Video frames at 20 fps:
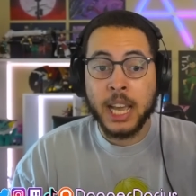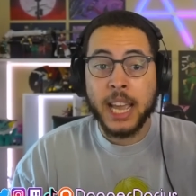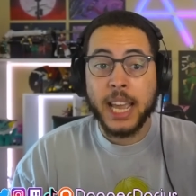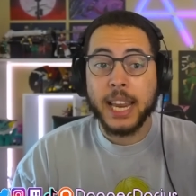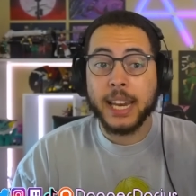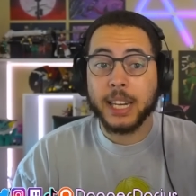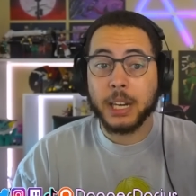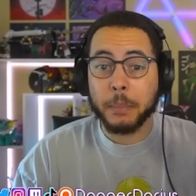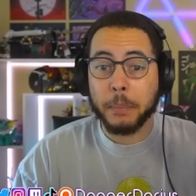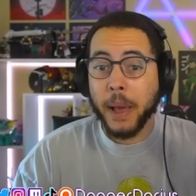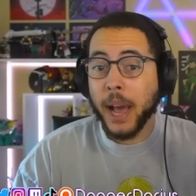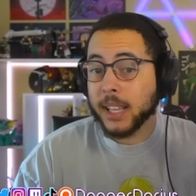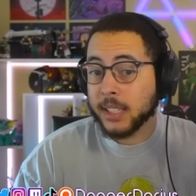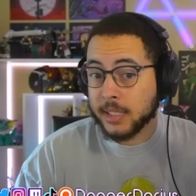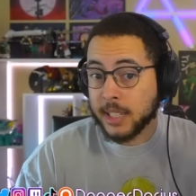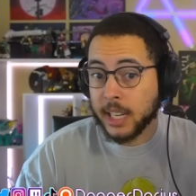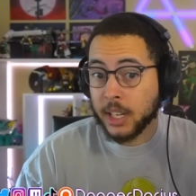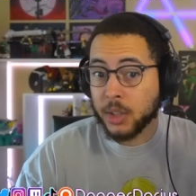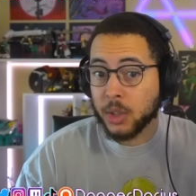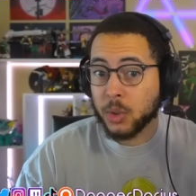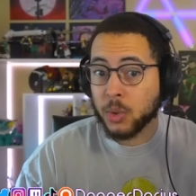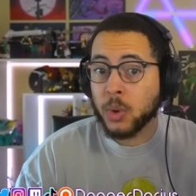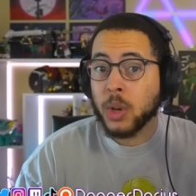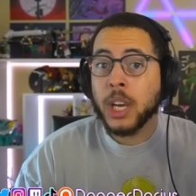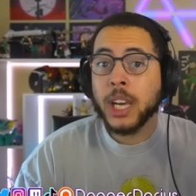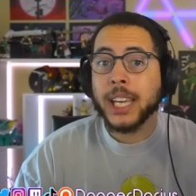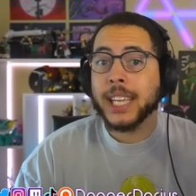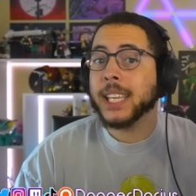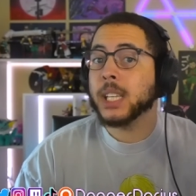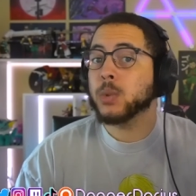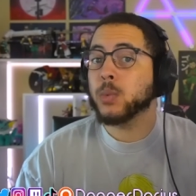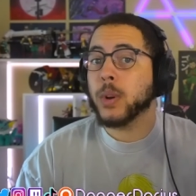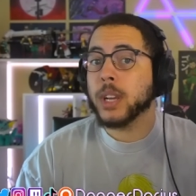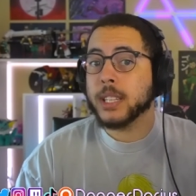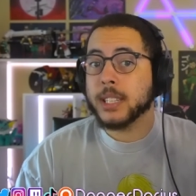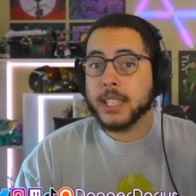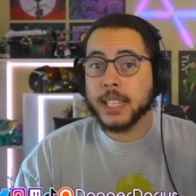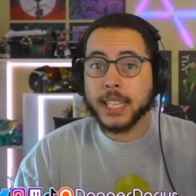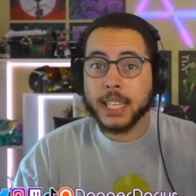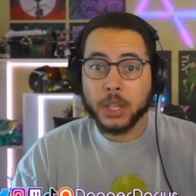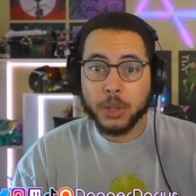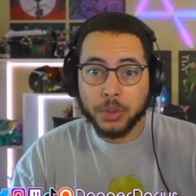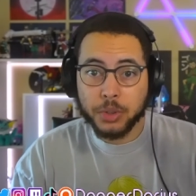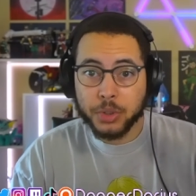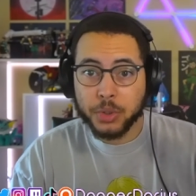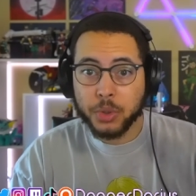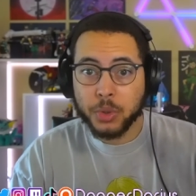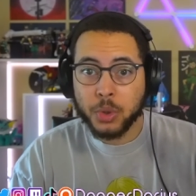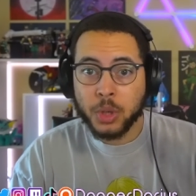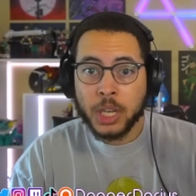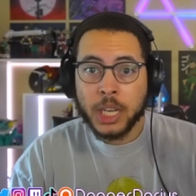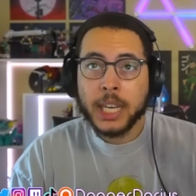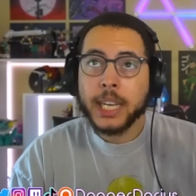incapacitate you. He has ways to kill you